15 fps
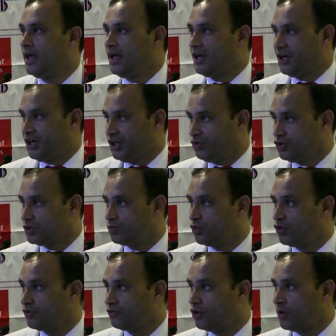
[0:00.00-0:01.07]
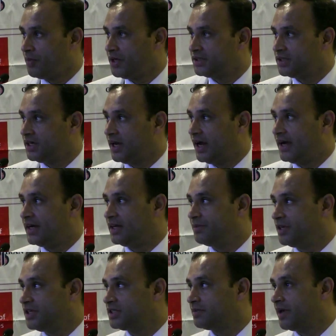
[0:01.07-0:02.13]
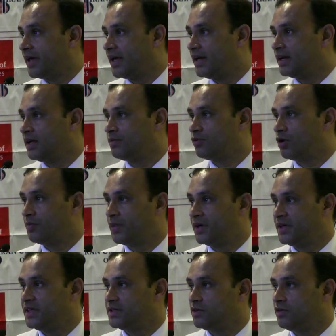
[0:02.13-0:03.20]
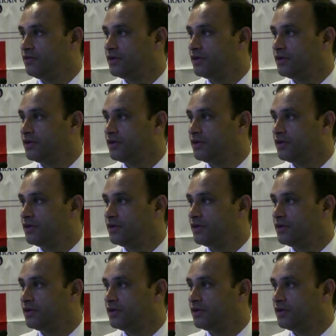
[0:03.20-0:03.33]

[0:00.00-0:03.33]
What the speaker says: reduced bone formation and diminished mechanical properties of